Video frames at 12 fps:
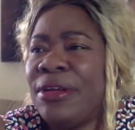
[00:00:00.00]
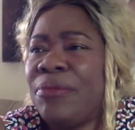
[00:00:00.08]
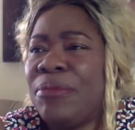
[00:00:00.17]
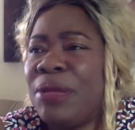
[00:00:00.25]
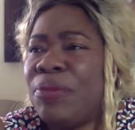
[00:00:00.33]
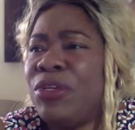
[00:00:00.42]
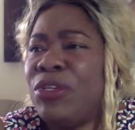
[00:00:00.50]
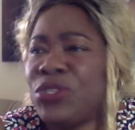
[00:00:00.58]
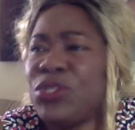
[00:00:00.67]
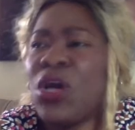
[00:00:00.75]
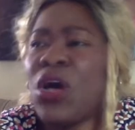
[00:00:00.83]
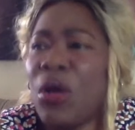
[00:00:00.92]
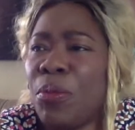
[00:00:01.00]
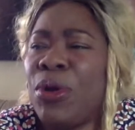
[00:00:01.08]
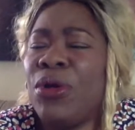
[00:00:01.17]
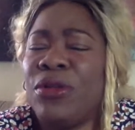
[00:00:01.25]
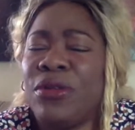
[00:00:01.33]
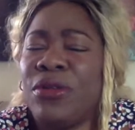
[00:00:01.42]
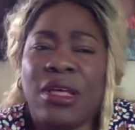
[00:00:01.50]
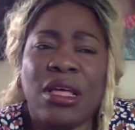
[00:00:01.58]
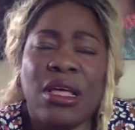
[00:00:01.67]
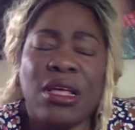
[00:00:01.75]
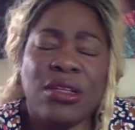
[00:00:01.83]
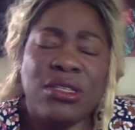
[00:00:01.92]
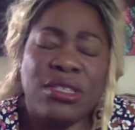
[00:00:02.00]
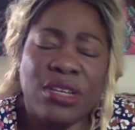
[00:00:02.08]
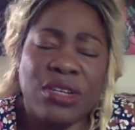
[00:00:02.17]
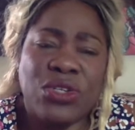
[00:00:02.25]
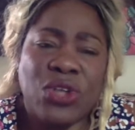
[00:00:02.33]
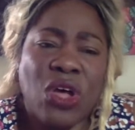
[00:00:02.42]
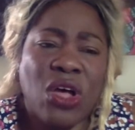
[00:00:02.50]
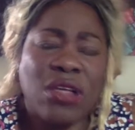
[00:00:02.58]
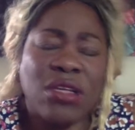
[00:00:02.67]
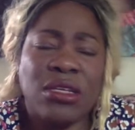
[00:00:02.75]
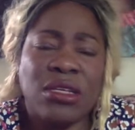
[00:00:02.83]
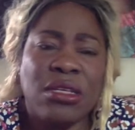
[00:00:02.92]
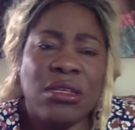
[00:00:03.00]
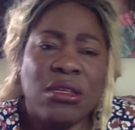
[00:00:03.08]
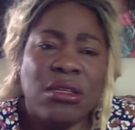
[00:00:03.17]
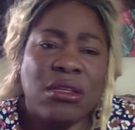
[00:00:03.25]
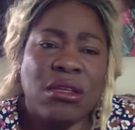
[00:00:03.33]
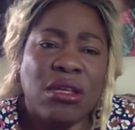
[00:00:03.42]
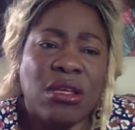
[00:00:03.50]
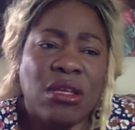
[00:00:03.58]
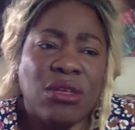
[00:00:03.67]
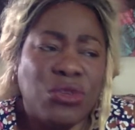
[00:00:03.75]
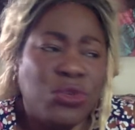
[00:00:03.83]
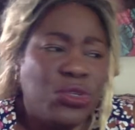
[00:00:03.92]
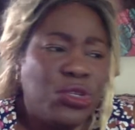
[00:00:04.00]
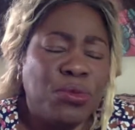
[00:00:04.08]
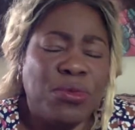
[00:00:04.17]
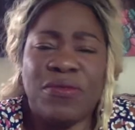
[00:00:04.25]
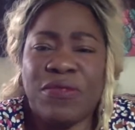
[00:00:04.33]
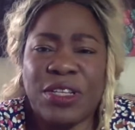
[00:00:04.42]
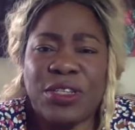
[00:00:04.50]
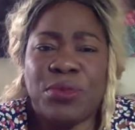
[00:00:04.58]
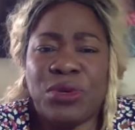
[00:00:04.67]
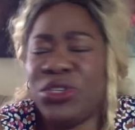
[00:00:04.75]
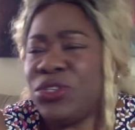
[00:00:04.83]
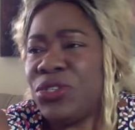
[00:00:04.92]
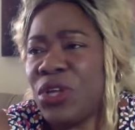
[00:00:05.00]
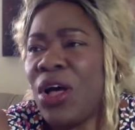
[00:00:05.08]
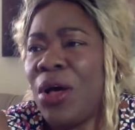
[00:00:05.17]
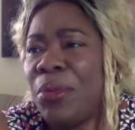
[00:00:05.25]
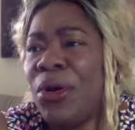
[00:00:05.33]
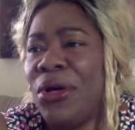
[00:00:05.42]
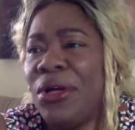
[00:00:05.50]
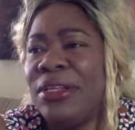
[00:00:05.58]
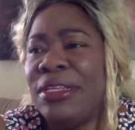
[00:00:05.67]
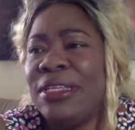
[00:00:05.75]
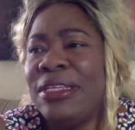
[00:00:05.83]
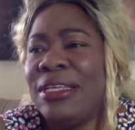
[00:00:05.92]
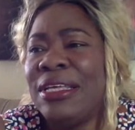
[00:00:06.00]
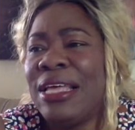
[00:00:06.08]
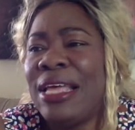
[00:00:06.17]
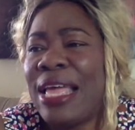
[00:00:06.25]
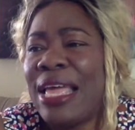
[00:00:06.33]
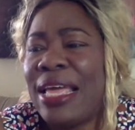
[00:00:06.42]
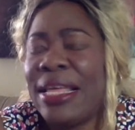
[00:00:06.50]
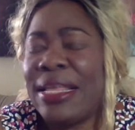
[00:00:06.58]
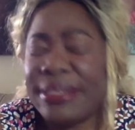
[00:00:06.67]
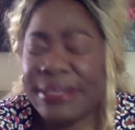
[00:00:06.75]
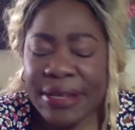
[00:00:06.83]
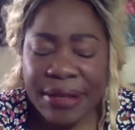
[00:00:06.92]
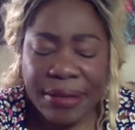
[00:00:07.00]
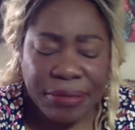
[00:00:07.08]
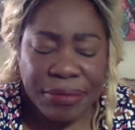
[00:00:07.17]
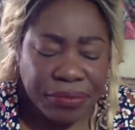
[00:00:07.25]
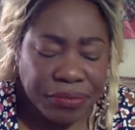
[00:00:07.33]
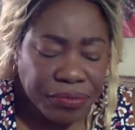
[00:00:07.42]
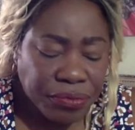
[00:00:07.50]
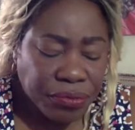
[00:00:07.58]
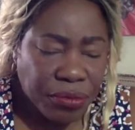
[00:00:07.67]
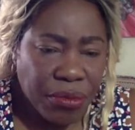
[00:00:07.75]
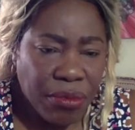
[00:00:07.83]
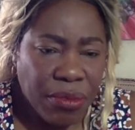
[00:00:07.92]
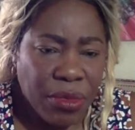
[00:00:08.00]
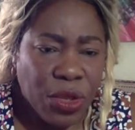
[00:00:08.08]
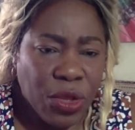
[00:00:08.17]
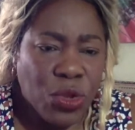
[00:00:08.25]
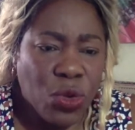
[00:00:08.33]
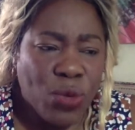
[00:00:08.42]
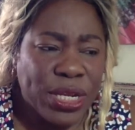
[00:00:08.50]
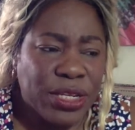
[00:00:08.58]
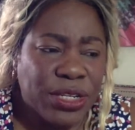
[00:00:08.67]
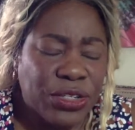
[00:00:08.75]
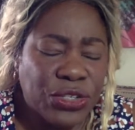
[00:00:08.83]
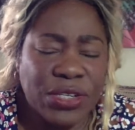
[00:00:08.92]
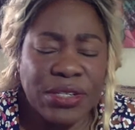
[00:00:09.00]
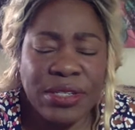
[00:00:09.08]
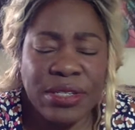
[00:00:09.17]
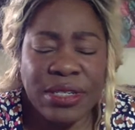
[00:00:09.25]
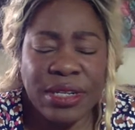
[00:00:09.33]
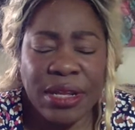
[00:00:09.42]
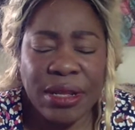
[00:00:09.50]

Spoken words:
maybe just hop on TikTok, YouTube, and Facebook. Just hop on, and we can just